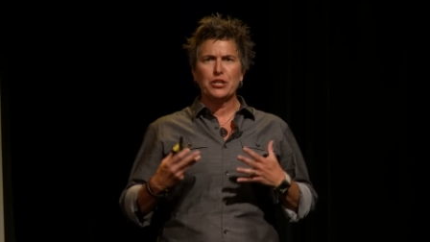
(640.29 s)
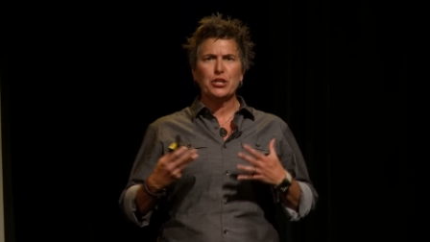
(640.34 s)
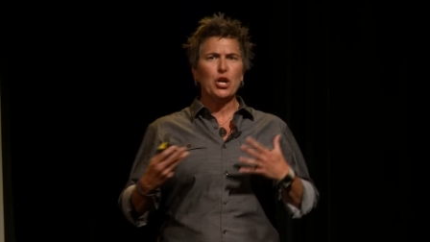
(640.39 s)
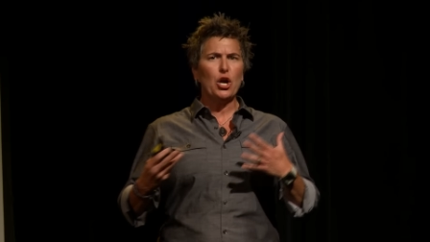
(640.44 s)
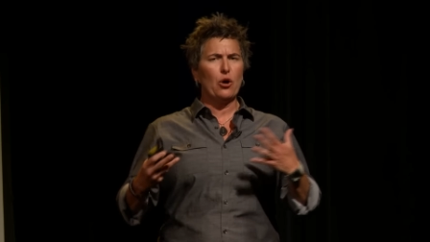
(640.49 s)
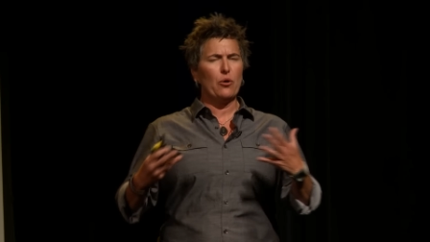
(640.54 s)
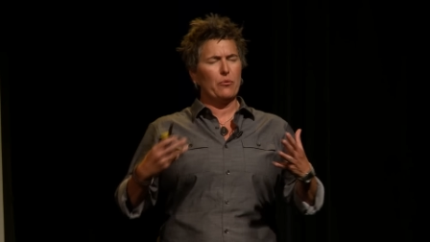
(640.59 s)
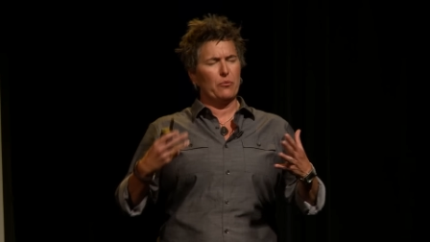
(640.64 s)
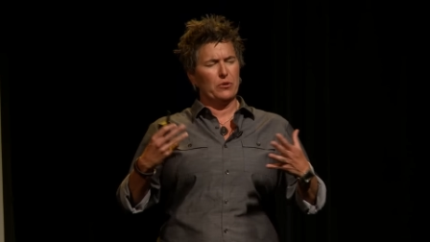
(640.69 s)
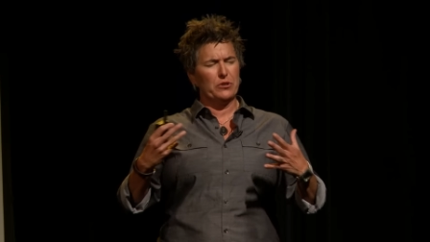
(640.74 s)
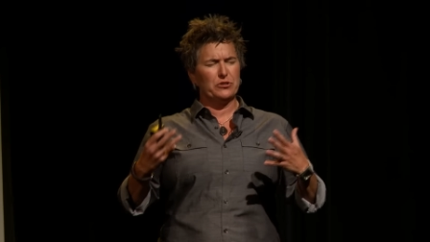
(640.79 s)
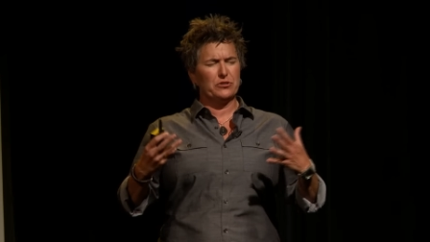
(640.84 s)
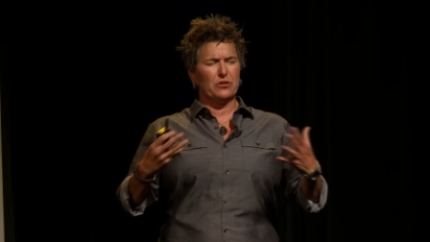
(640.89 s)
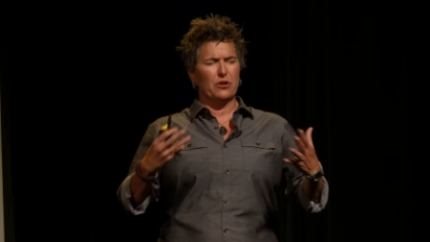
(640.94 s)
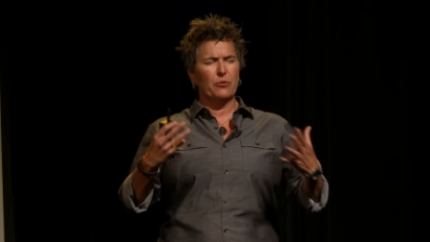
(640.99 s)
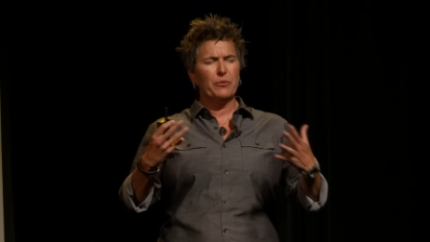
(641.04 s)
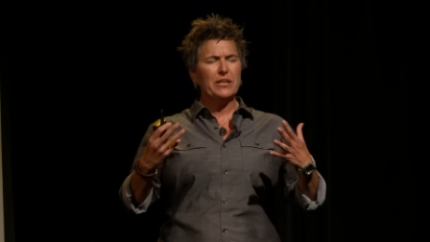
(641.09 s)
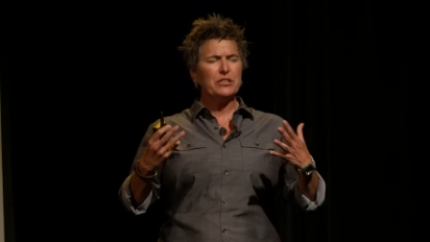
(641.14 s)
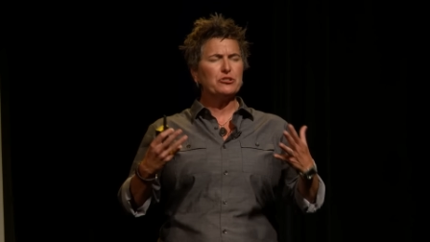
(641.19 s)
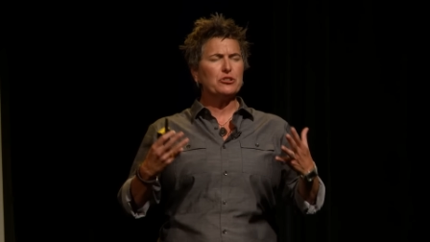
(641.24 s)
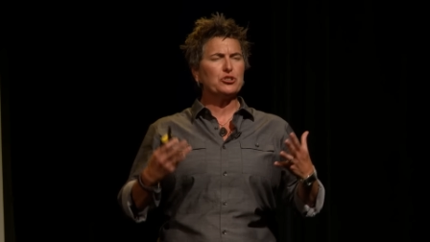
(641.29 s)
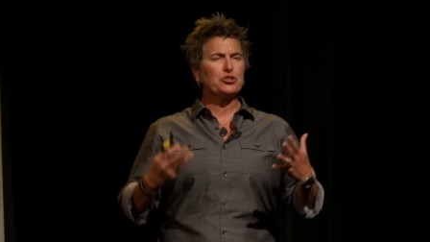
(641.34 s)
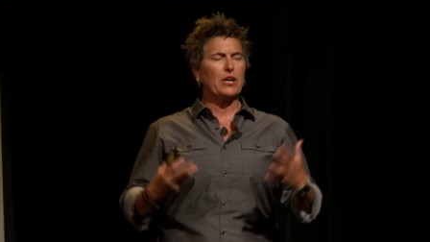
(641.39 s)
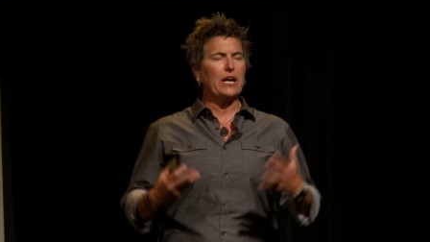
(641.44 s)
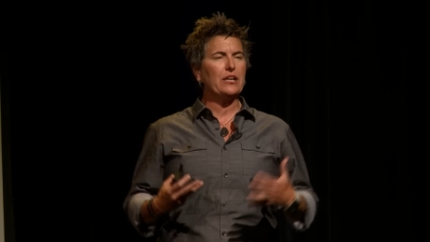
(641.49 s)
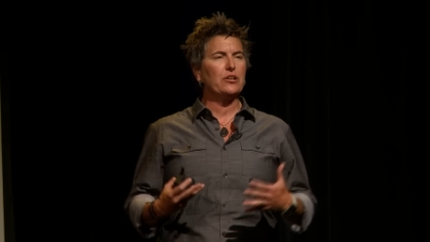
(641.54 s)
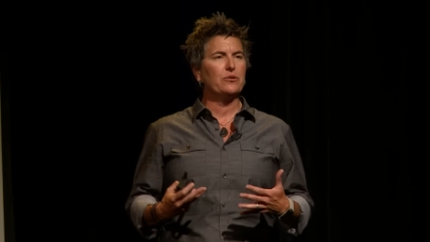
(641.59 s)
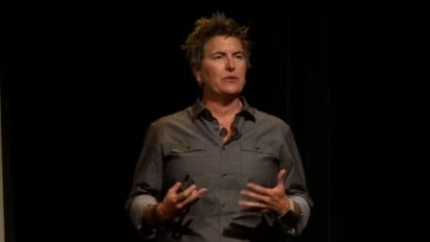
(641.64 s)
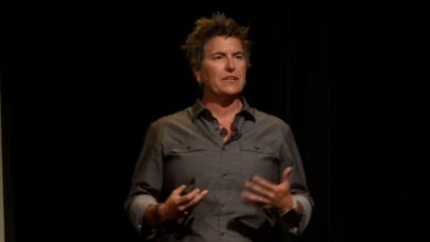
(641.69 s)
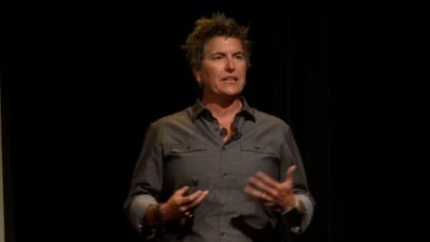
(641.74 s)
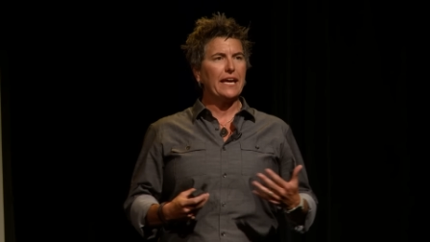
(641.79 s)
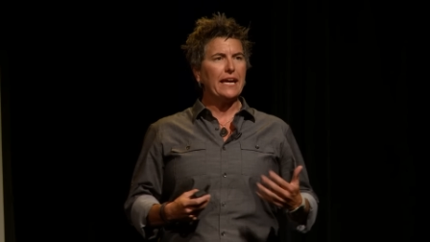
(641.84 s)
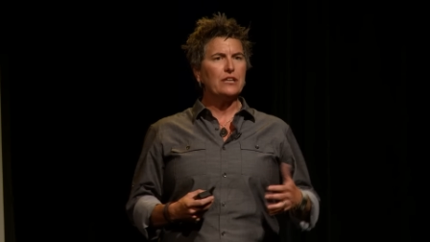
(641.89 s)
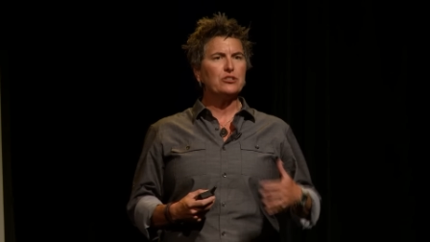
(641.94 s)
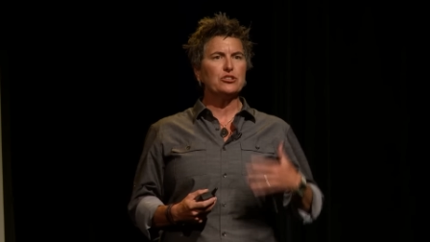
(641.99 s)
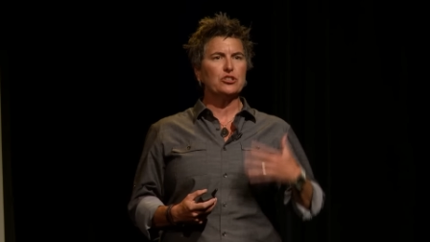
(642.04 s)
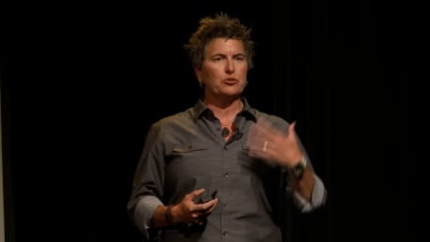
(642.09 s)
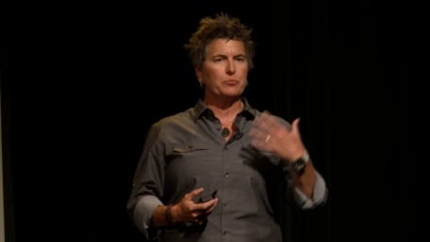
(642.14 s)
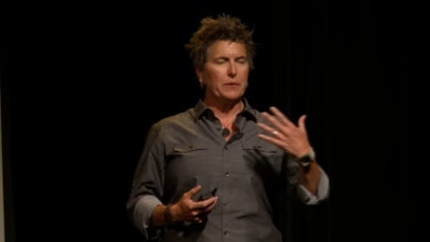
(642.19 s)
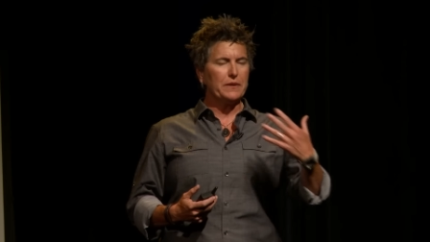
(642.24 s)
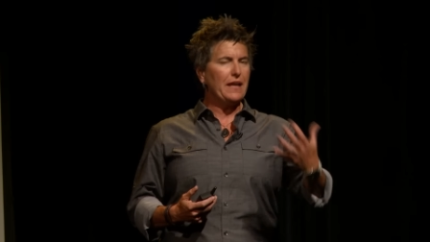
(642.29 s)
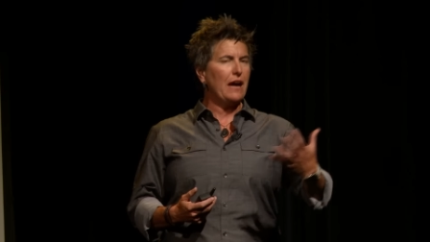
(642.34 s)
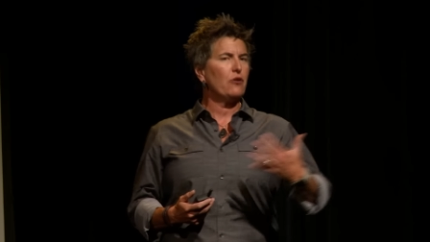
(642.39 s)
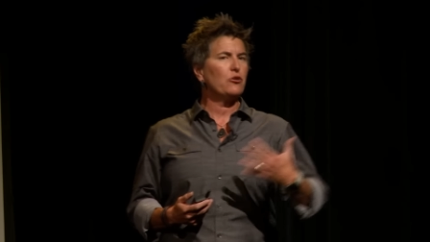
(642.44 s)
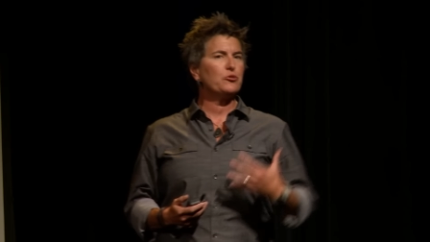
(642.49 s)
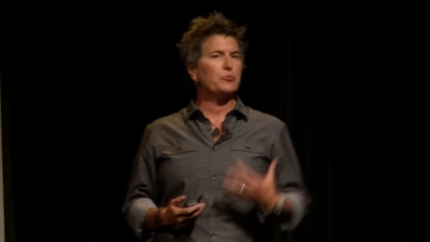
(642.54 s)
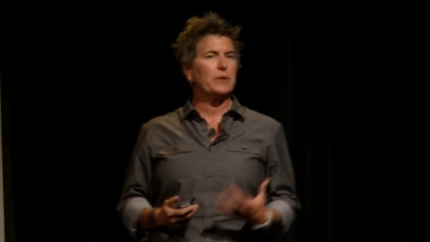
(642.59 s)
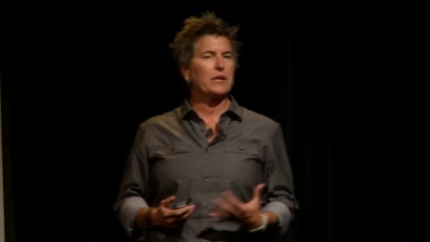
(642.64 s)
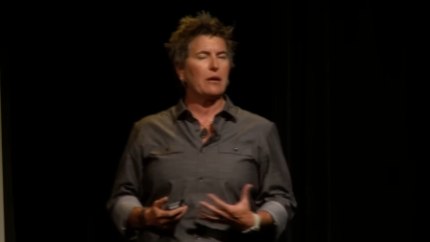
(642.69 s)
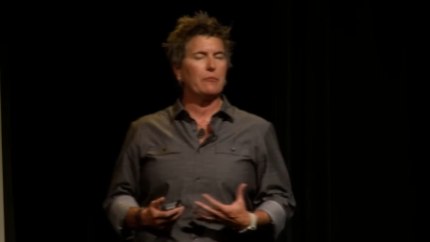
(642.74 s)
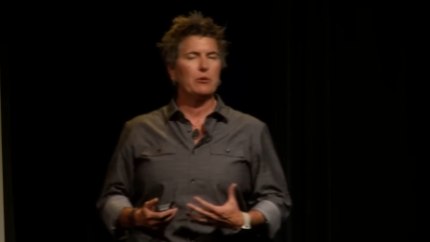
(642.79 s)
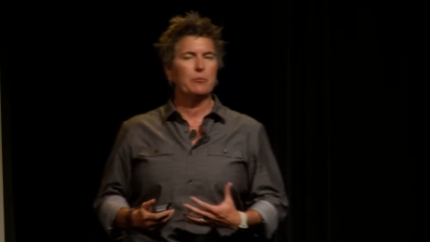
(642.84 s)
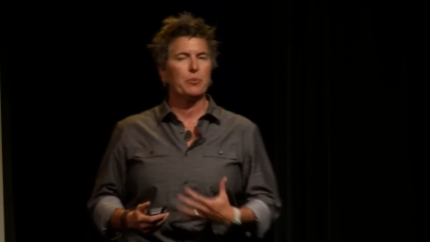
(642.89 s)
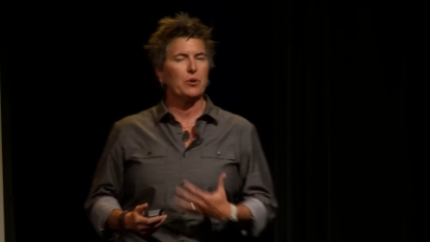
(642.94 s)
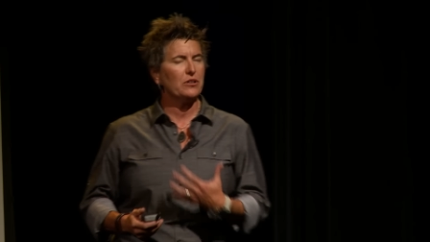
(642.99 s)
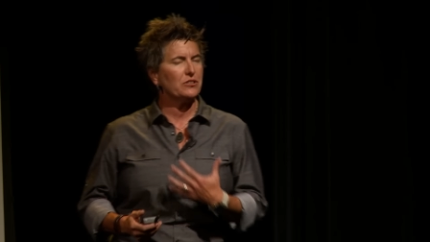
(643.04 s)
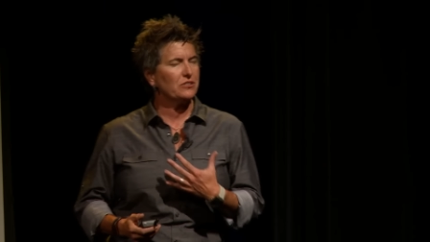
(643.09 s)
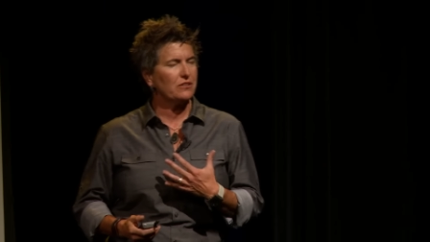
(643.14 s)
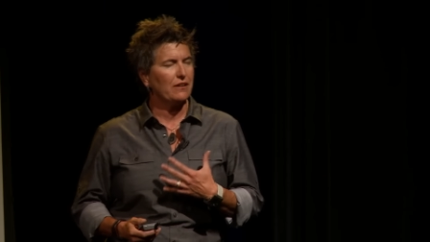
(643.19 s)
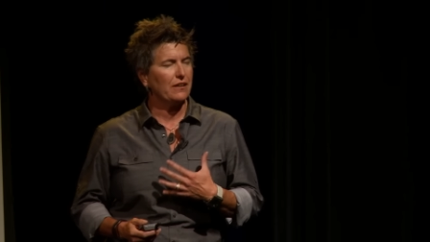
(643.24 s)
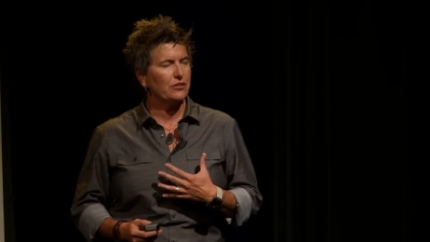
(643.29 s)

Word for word: you know, was originally trying to engage in this, but now it was becoming personal.